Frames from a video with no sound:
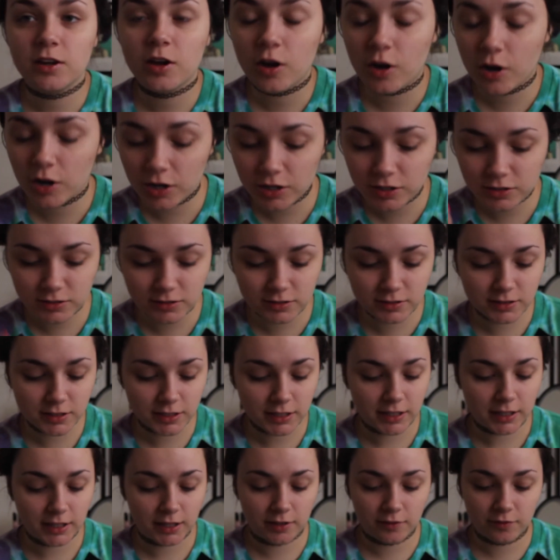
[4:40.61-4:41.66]
hearts,
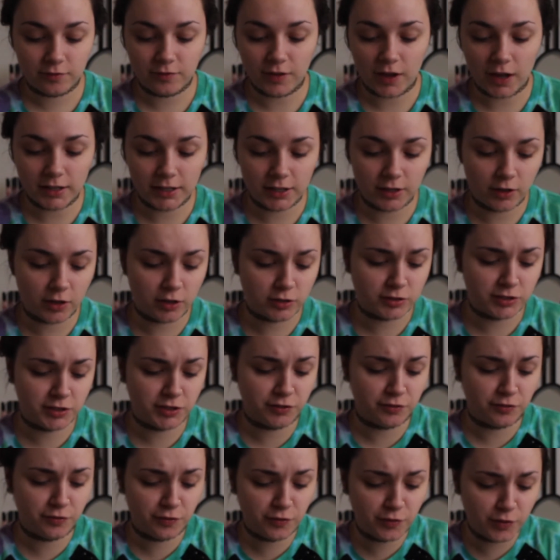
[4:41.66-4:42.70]
finding hearts
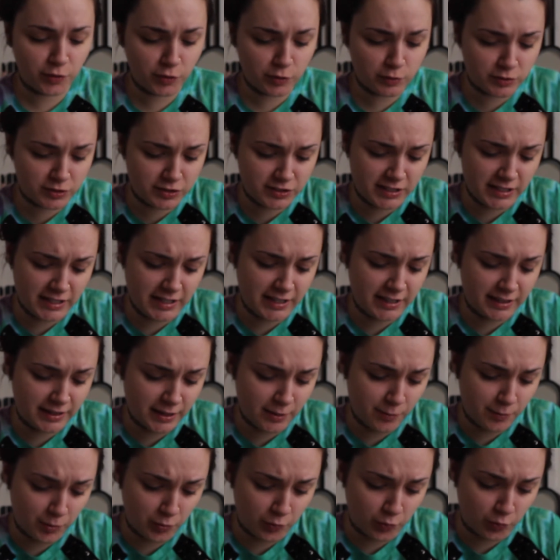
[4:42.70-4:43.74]
in food, seeing
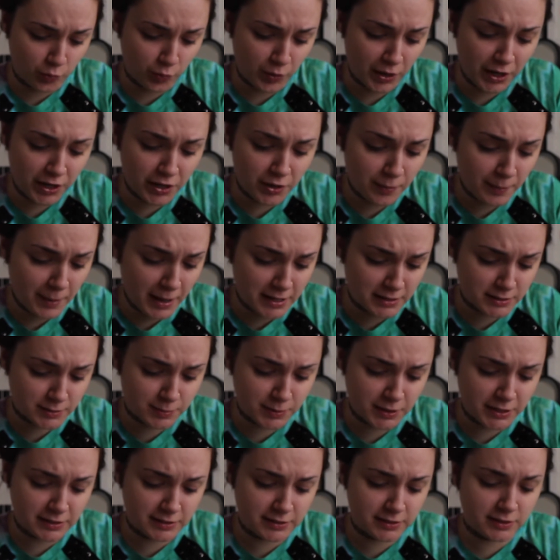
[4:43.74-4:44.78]
them in random ass
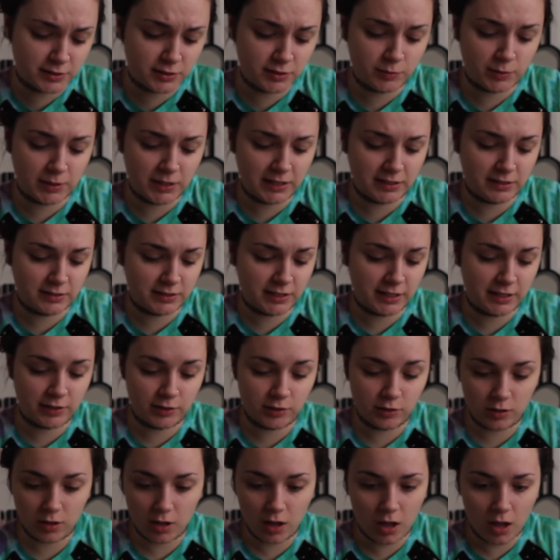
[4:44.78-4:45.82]
places when I decide to
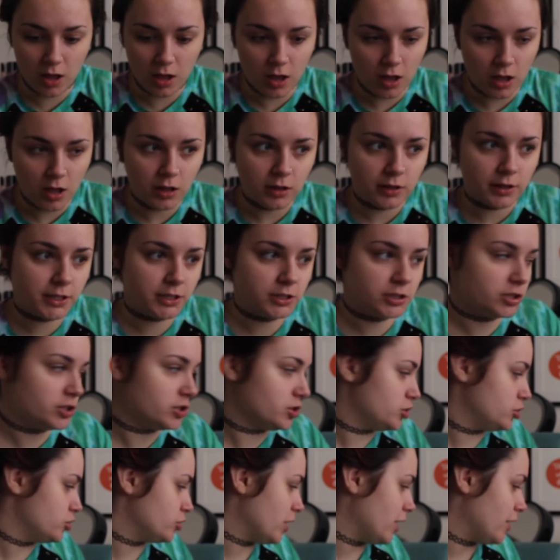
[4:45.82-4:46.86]
like
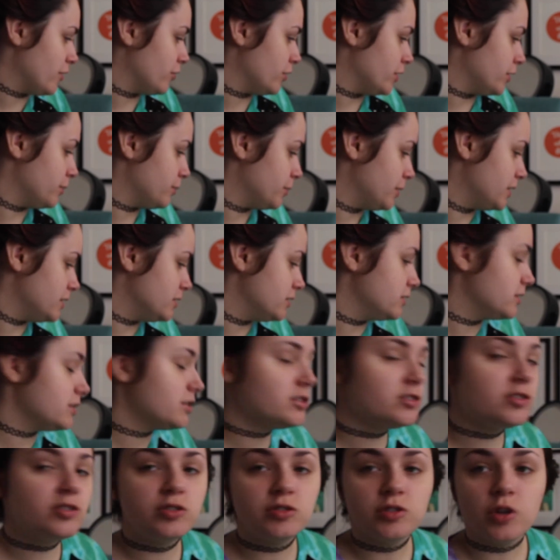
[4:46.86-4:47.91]
just drive random places.
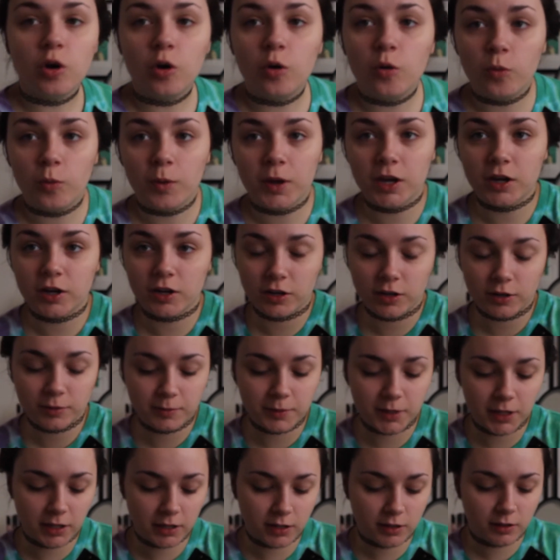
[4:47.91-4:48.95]
It's so weird. I'm
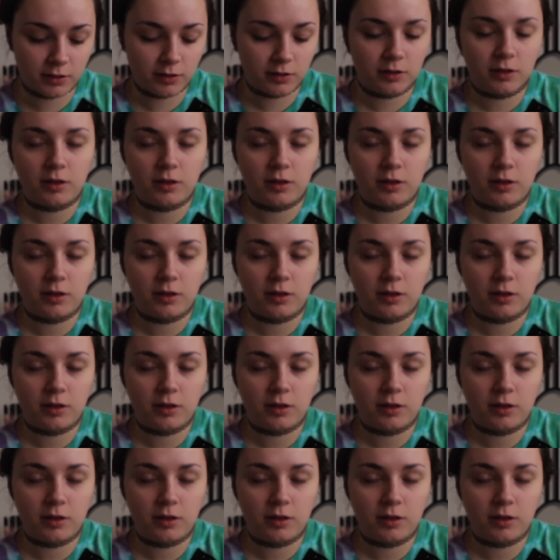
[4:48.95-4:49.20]
like,